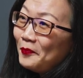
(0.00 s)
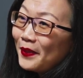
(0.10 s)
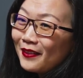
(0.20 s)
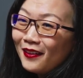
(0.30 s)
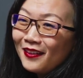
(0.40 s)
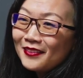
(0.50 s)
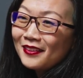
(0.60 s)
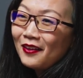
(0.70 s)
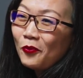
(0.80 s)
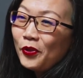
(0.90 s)
because
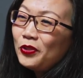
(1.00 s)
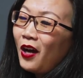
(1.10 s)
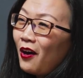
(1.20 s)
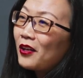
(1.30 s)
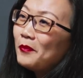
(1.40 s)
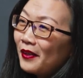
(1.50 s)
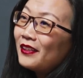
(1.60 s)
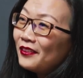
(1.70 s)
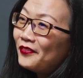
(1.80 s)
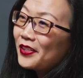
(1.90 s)
we talk about
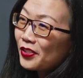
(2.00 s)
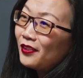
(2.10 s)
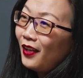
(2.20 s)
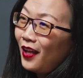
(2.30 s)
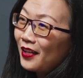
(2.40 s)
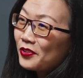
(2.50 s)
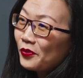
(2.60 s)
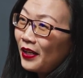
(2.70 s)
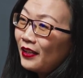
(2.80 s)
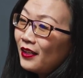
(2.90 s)
innovation a lot,
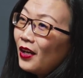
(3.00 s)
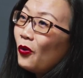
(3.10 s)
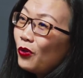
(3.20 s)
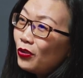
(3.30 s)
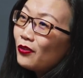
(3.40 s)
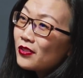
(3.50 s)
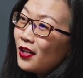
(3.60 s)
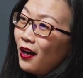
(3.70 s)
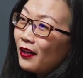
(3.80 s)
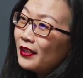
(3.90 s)
right? We don't
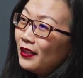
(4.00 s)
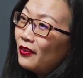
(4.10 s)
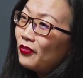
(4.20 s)
talk enough